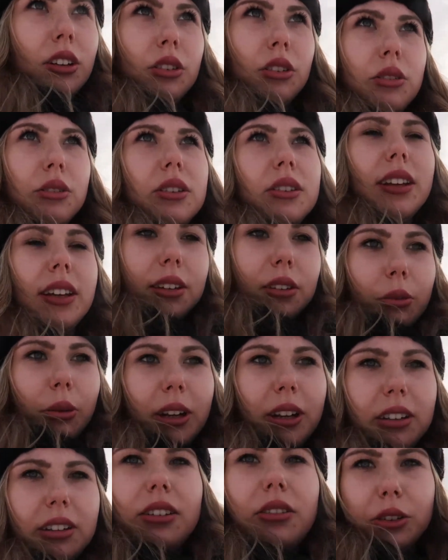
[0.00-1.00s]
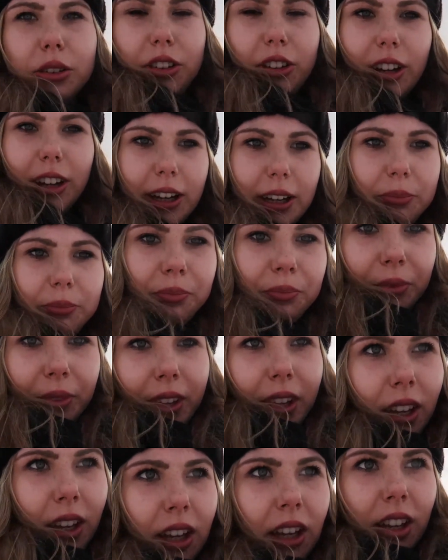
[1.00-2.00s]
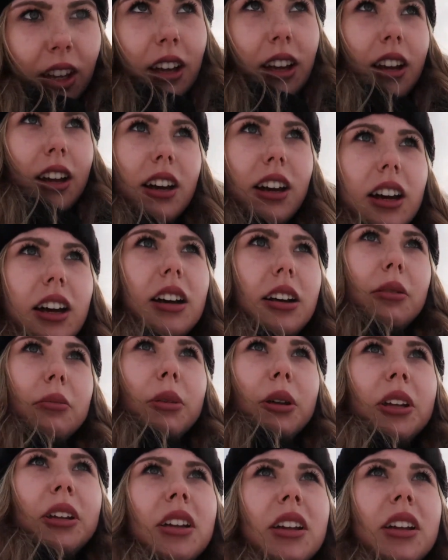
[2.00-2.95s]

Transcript: So it's like quite a long time um,